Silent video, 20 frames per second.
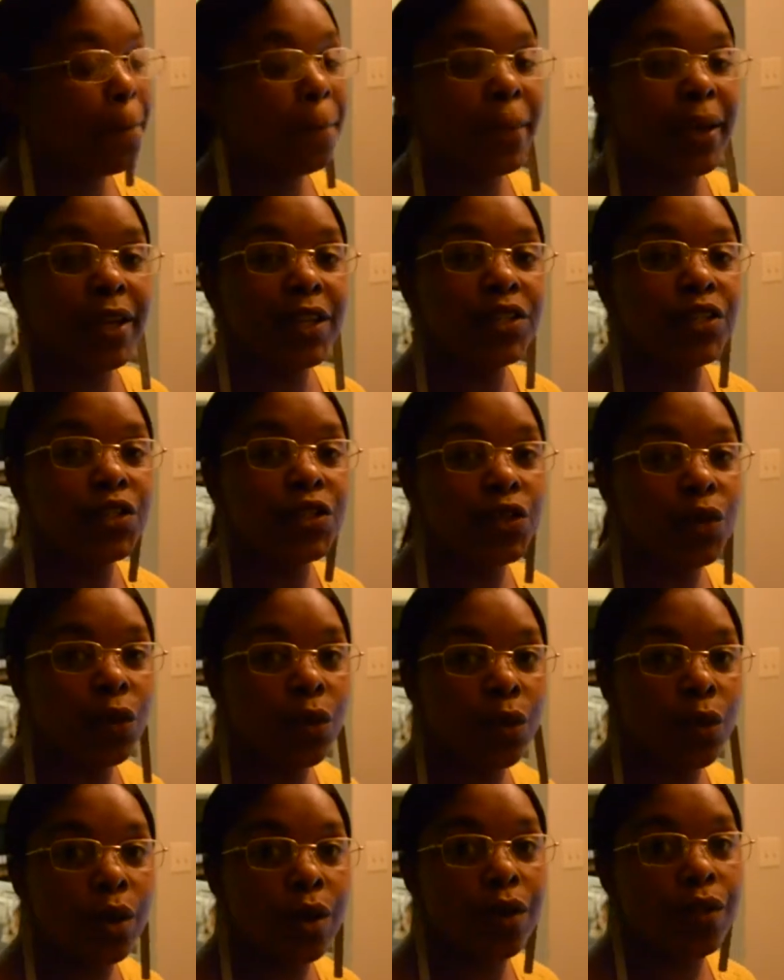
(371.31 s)
based
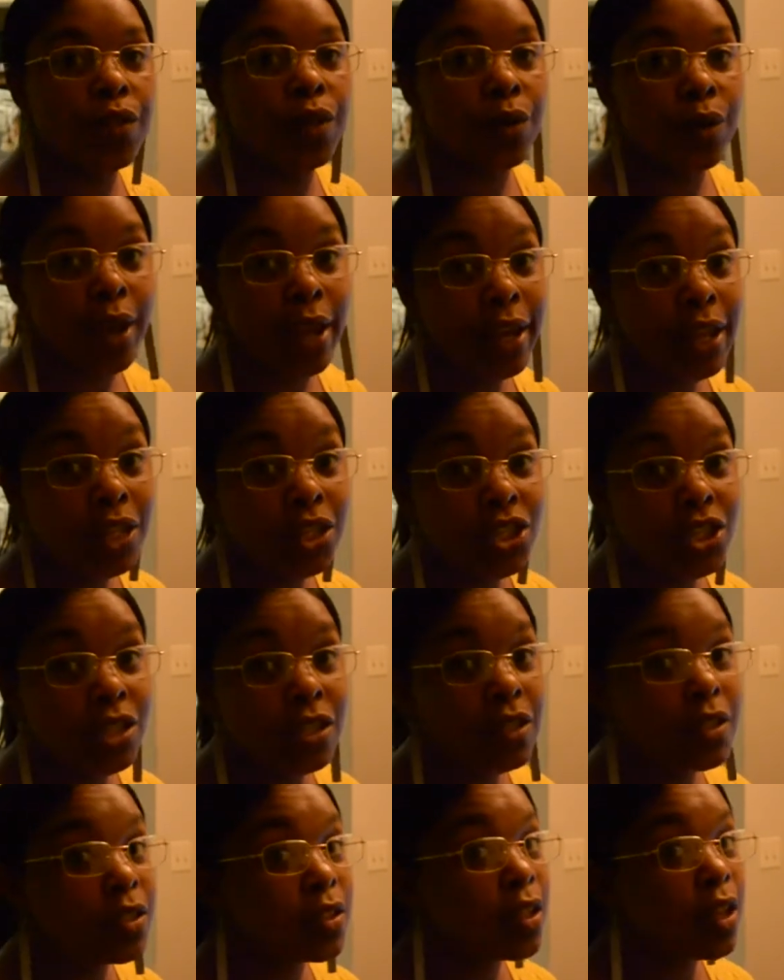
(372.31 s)
on their
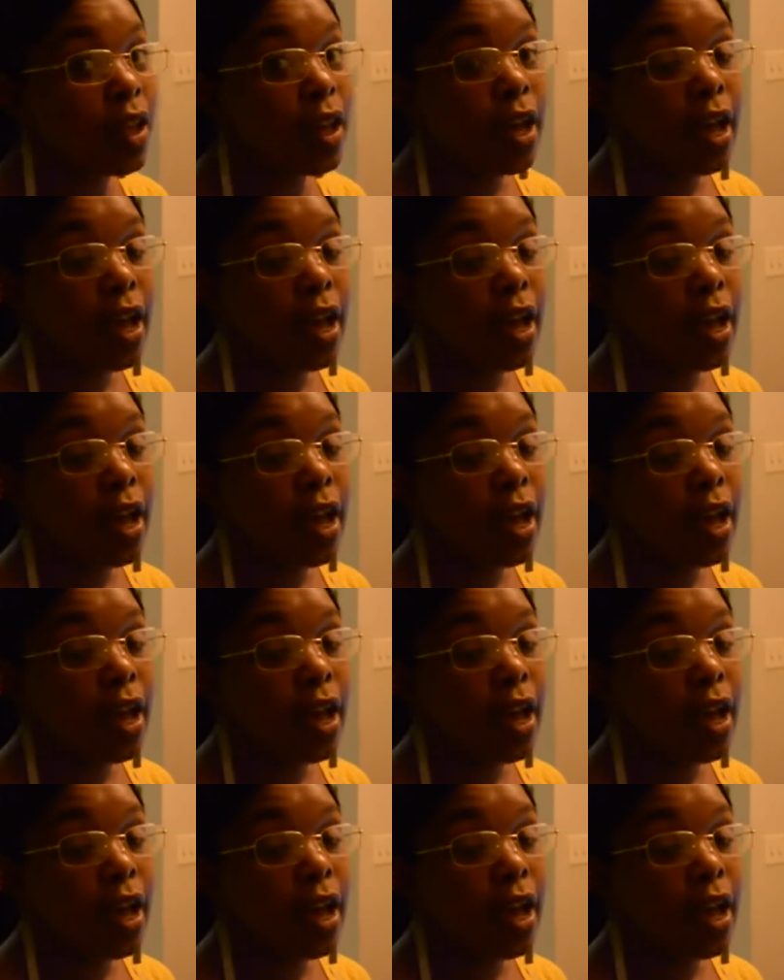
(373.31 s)
ages.